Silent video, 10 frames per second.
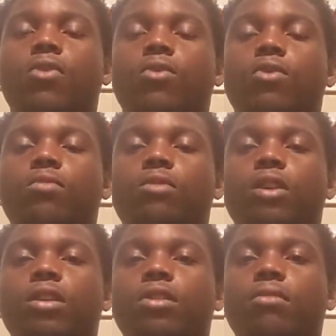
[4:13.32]
when you
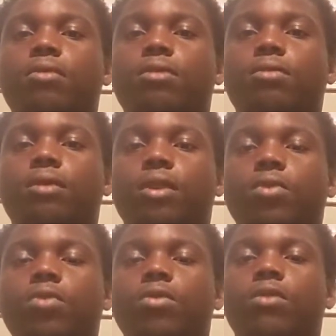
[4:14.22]
bombed them
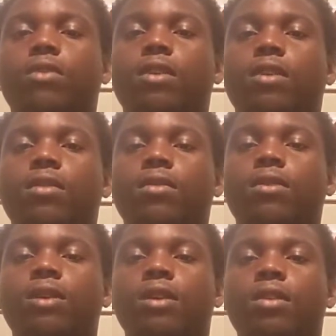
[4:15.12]
gooks over there,
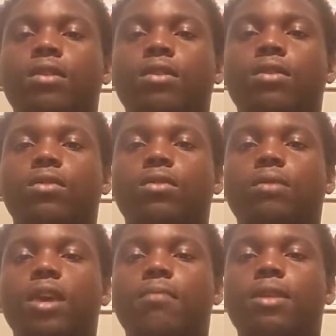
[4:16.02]
you know, them
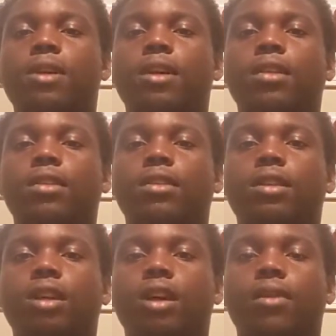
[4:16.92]
Ammonites
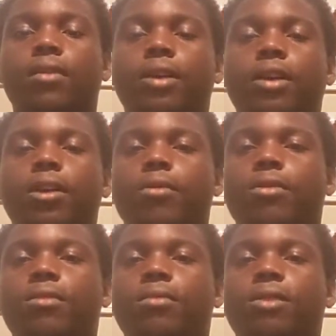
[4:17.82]
over there in
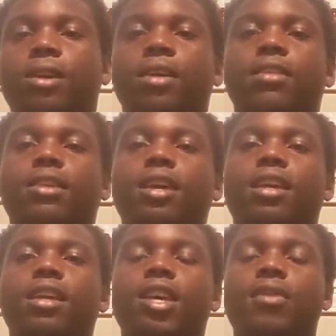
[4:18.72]
Hiroshima and
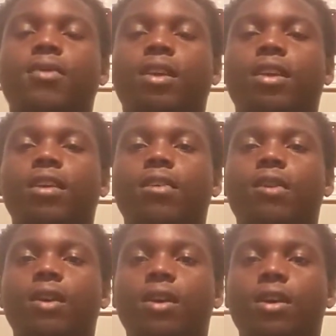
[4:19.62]
Nagasaki, that right there,